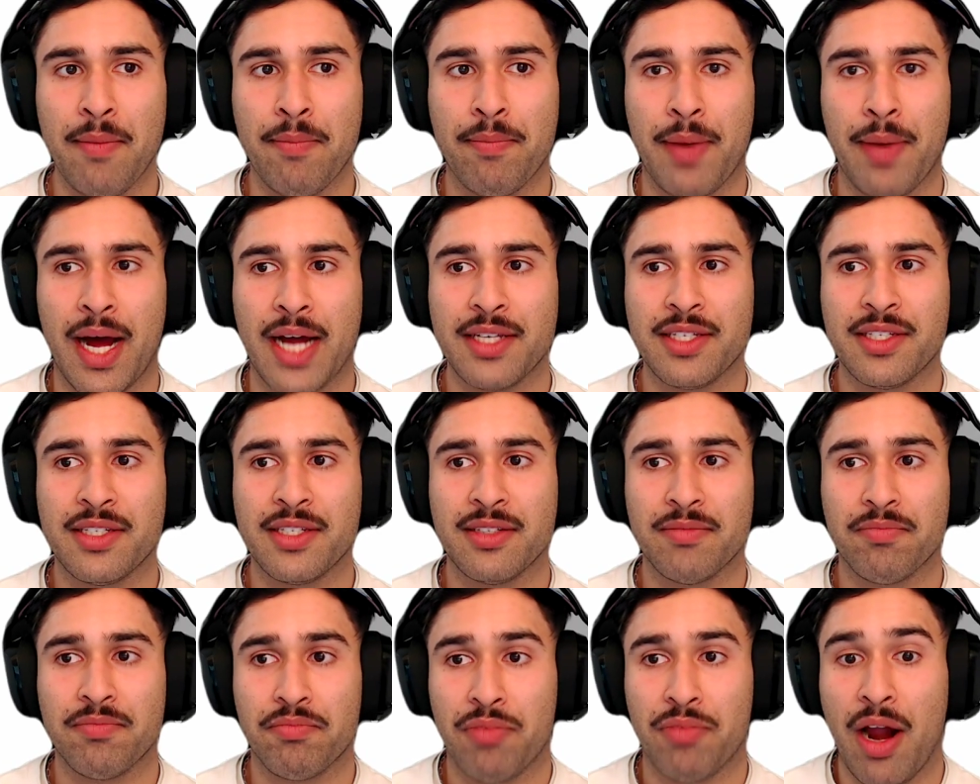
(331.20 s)

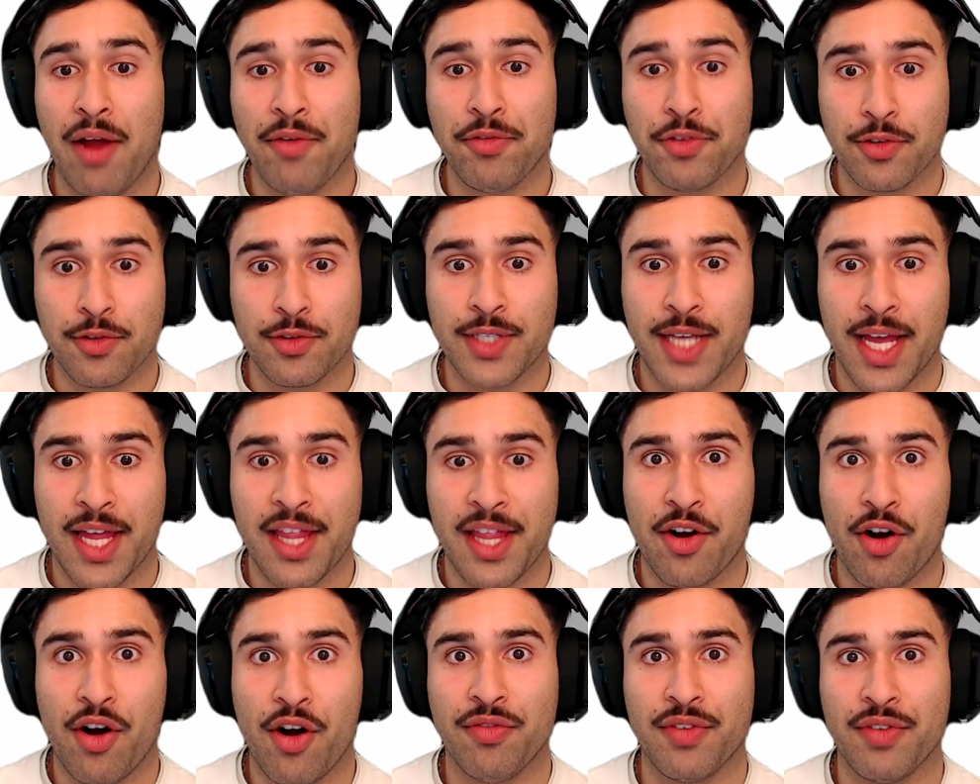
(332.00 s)
But private schools, yeah,
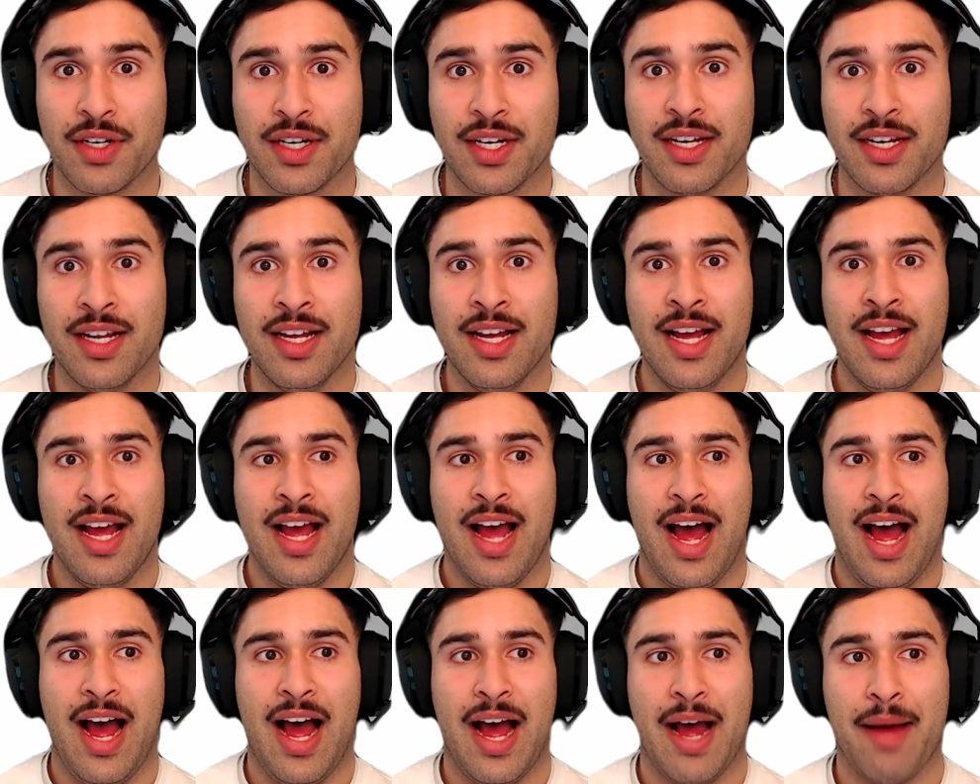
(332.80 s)
they're offered.
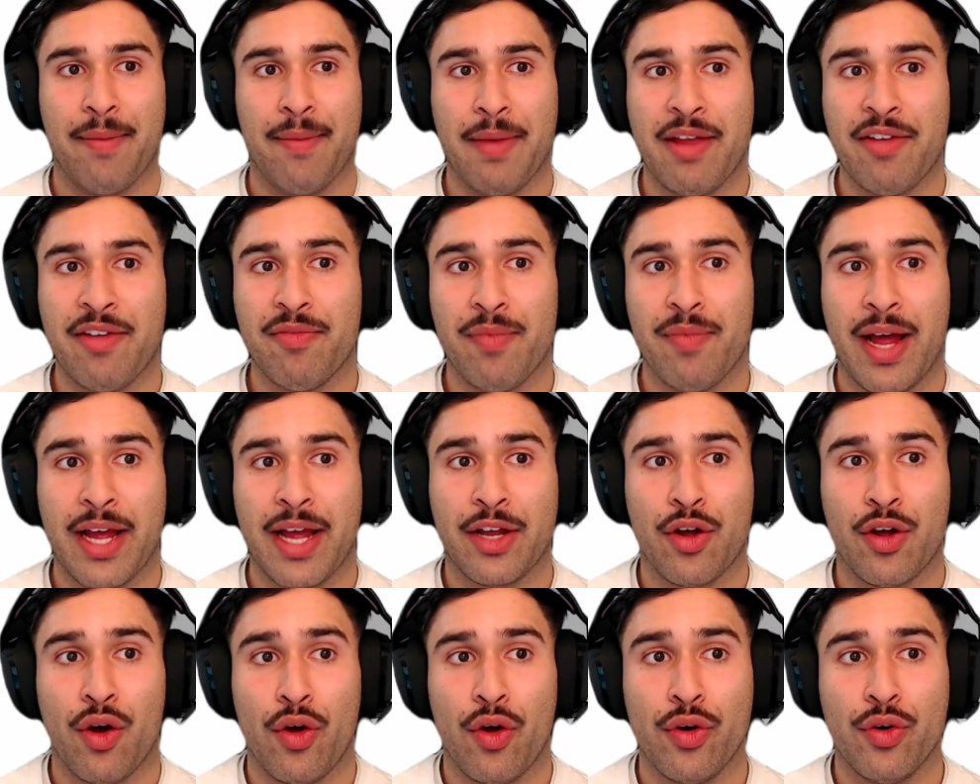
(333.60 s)
Even my
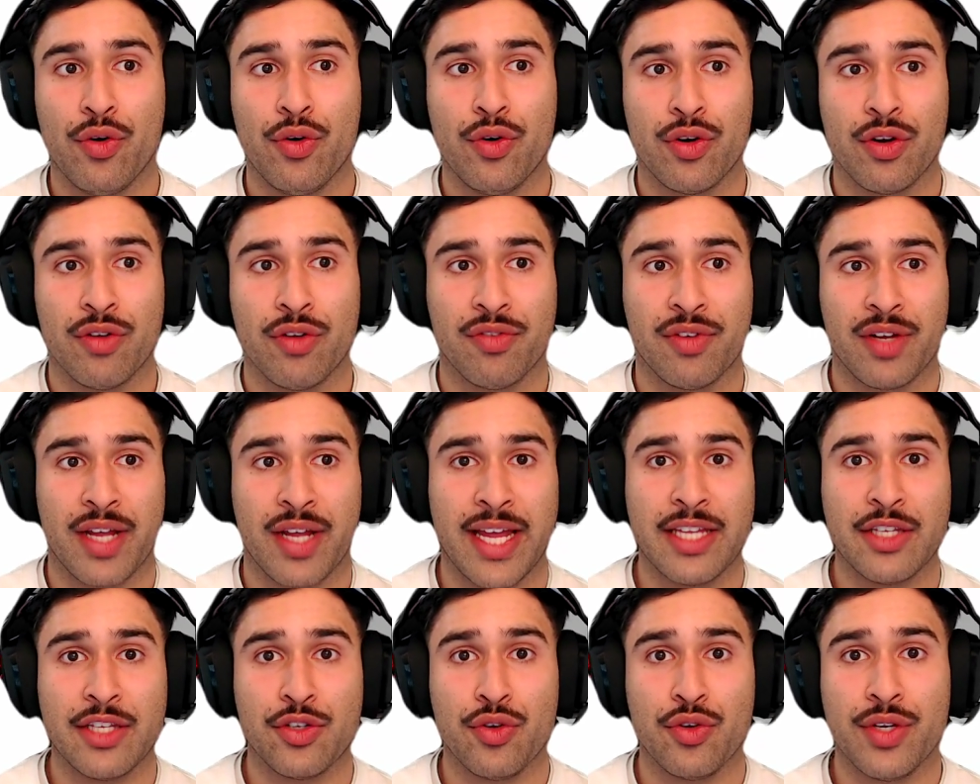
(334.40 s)
cohort of
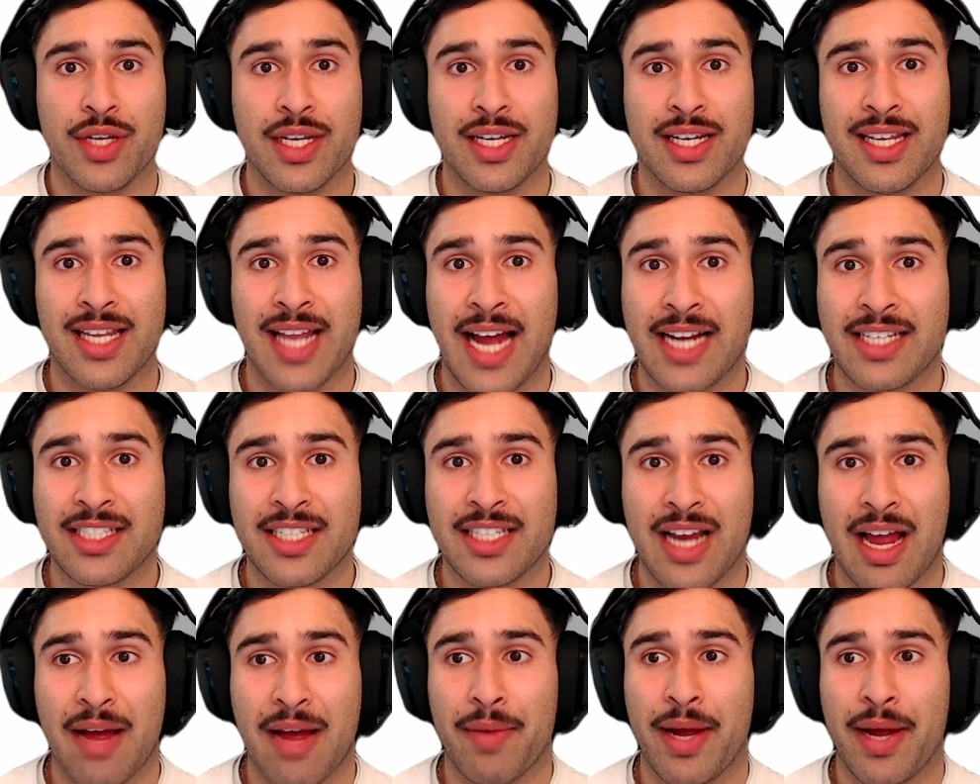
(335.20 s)
kids who did
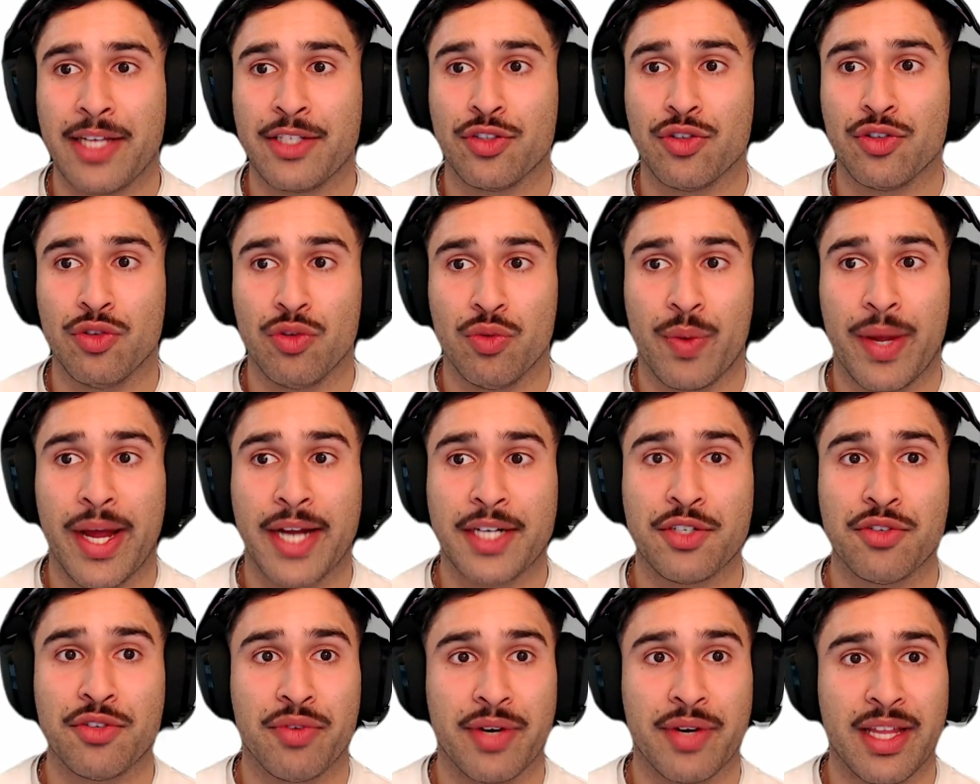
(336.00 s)
Latin at my school, we
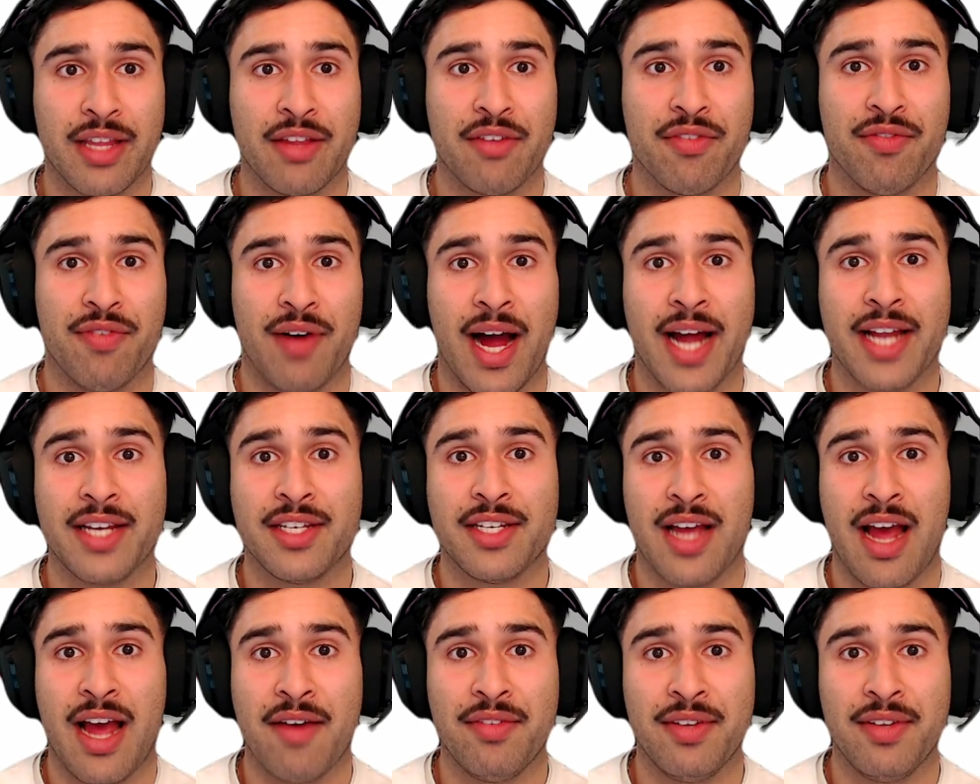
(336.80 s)
had to really
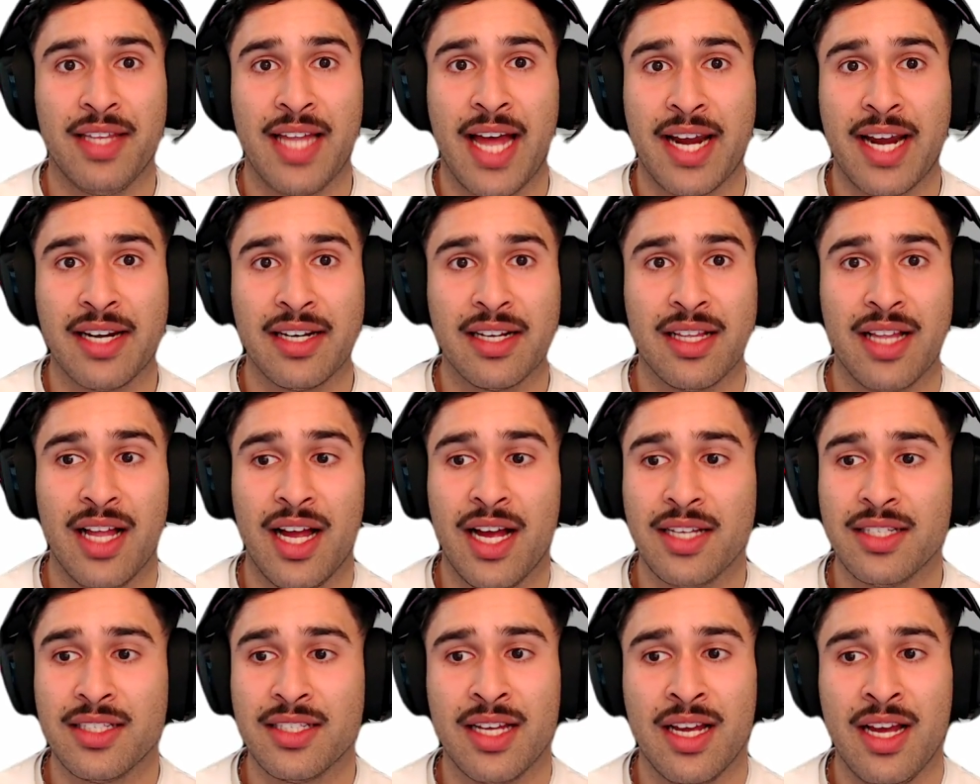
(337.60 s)
fight to have a Latin
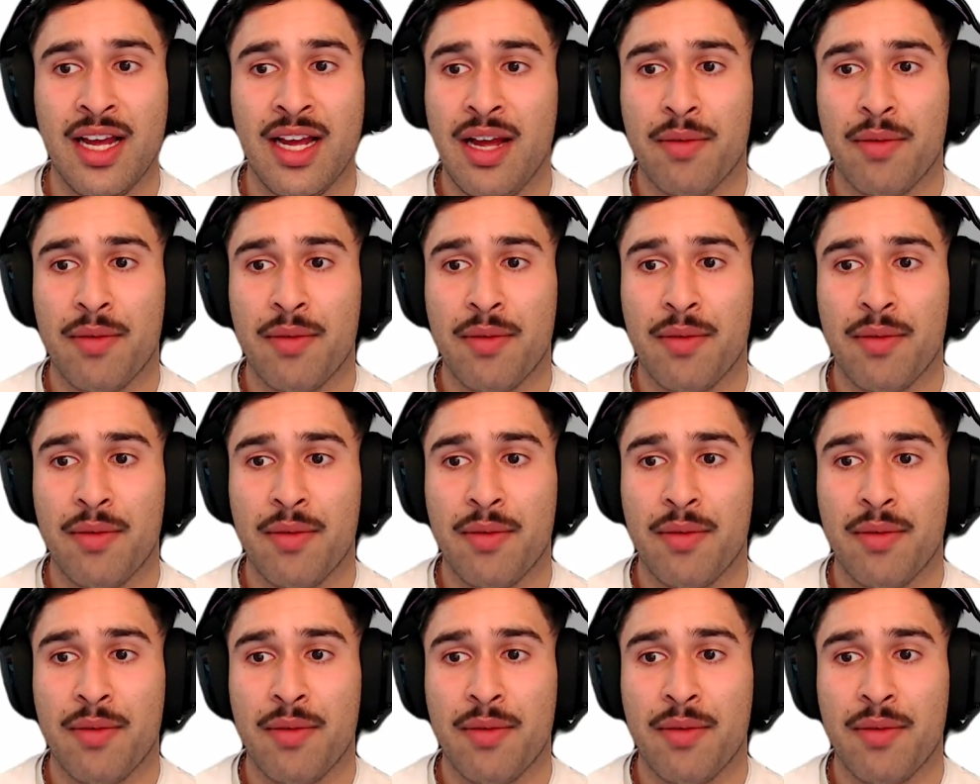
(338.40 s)
class.